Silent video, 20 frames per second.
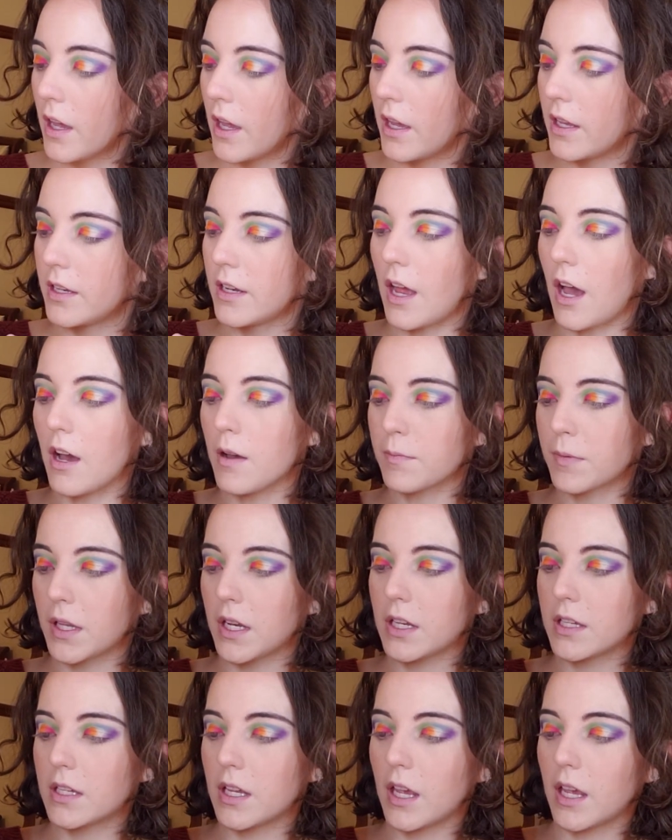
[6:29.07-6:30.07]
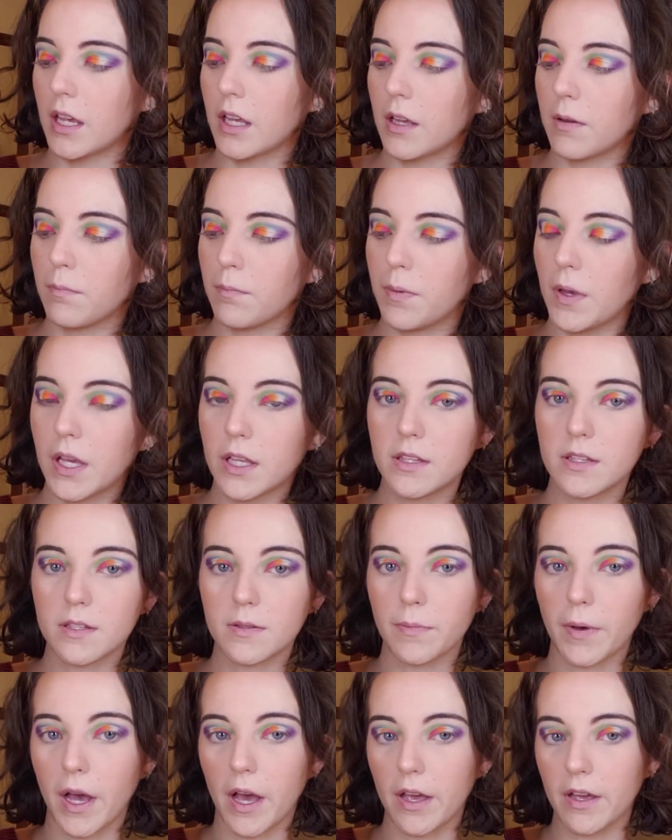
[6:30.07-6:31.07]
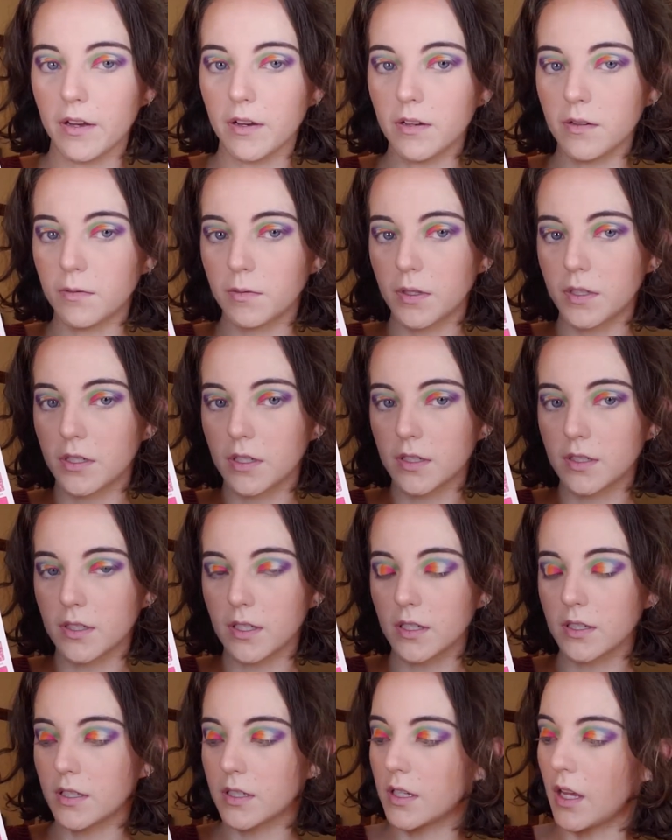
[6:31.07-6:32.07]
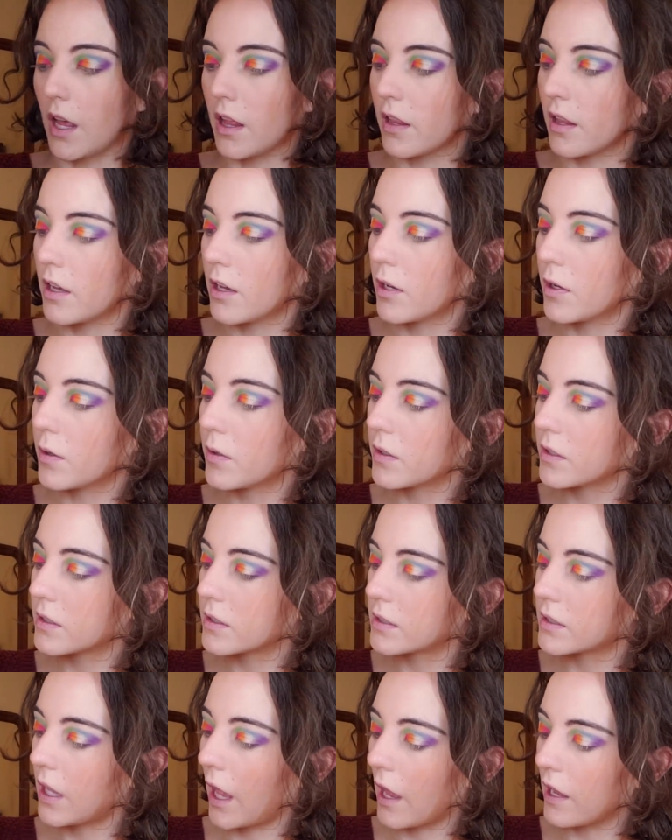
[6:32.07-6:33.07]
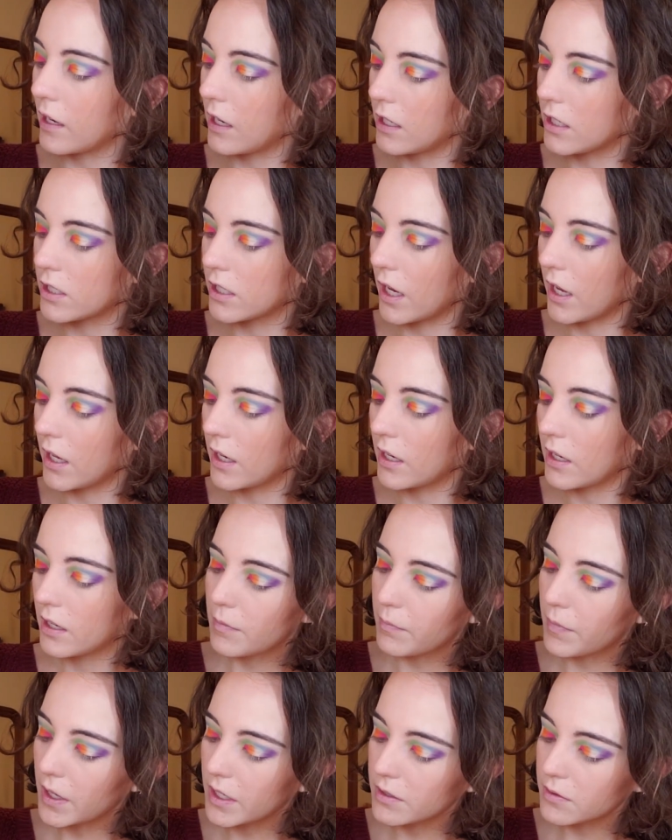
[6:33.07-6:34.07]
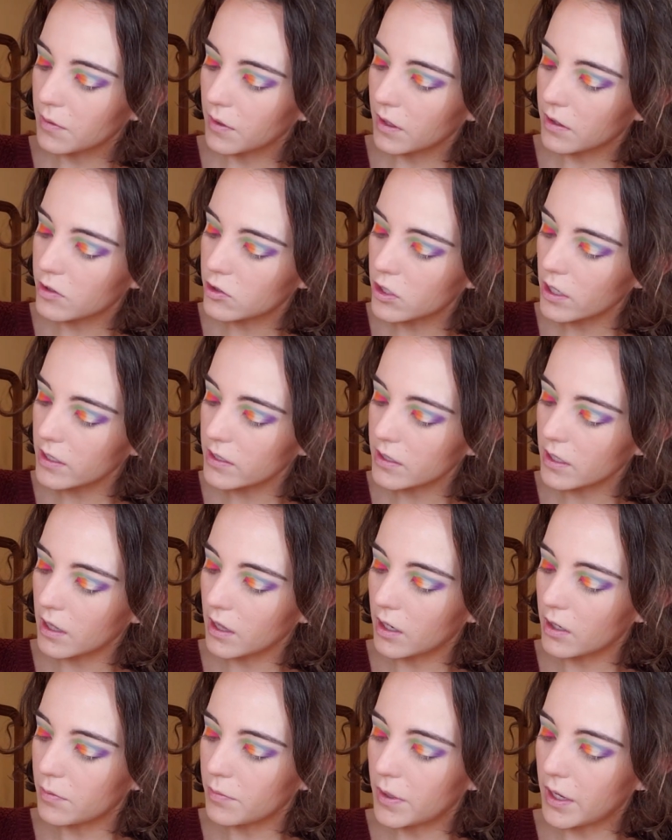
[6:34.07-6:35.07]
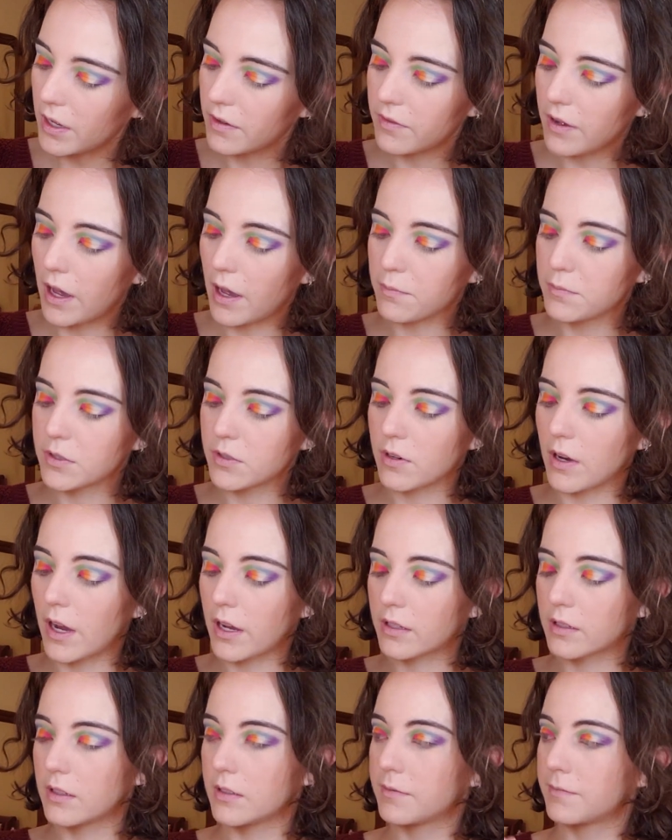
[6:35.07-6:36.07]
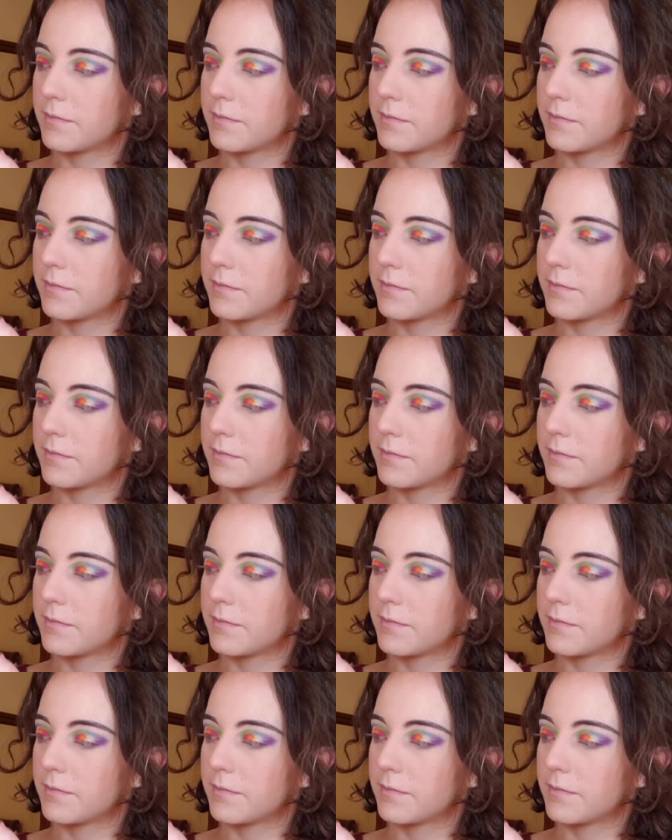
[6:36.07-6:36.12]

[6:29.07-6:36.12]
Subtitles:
And now I'm gonna take Big Smile, which is this yellow satiny shade, mixed with just a little bit of Abstract,